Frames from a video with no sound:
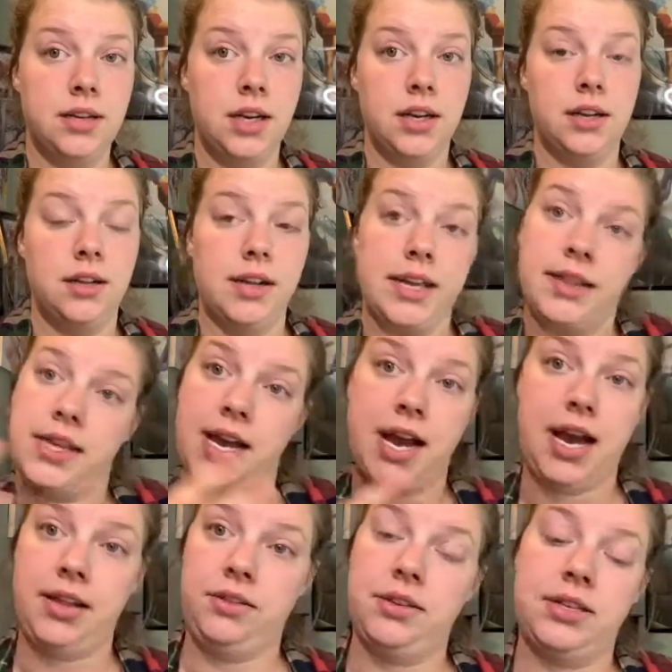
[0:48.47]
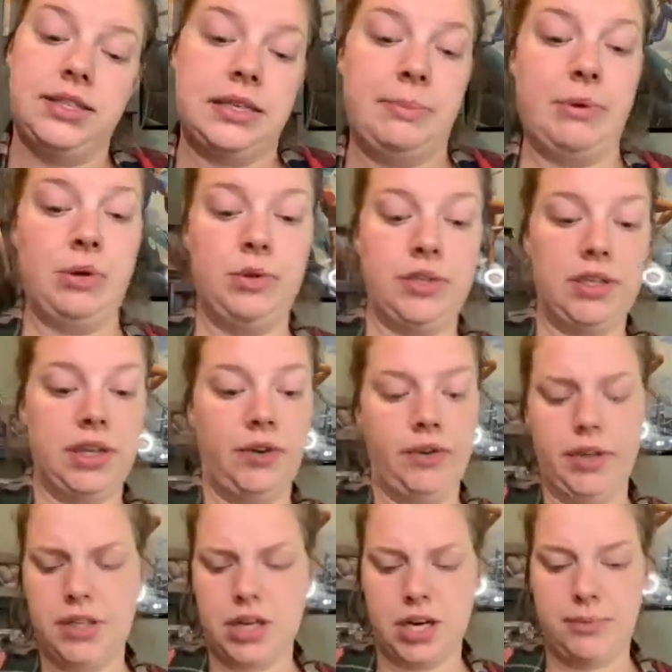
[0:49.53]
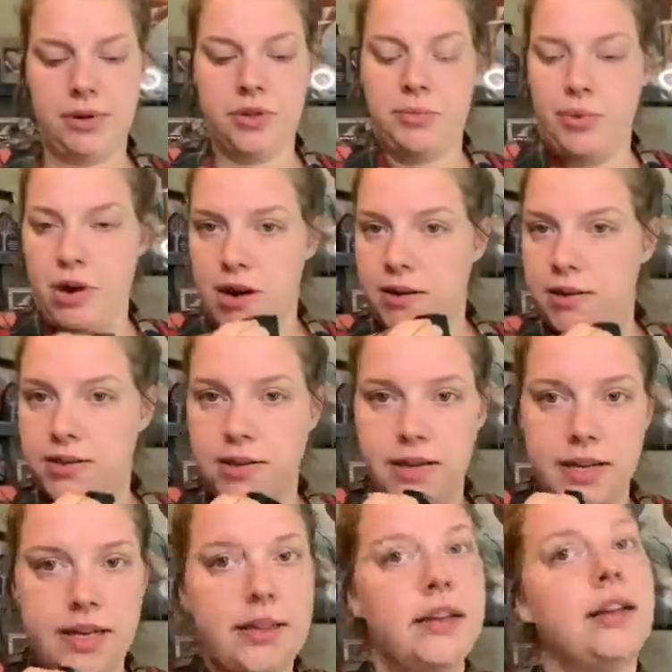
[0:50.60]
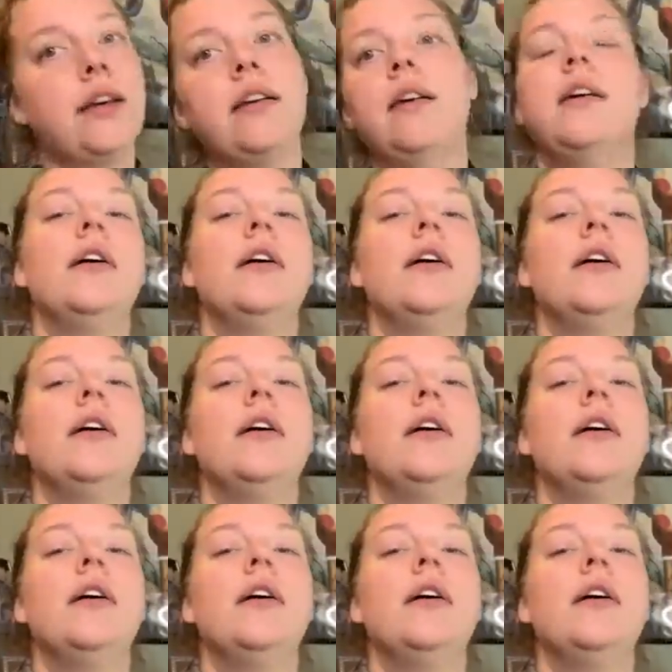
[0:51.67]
like the eye looks, opposed to like really talking about the products or anything.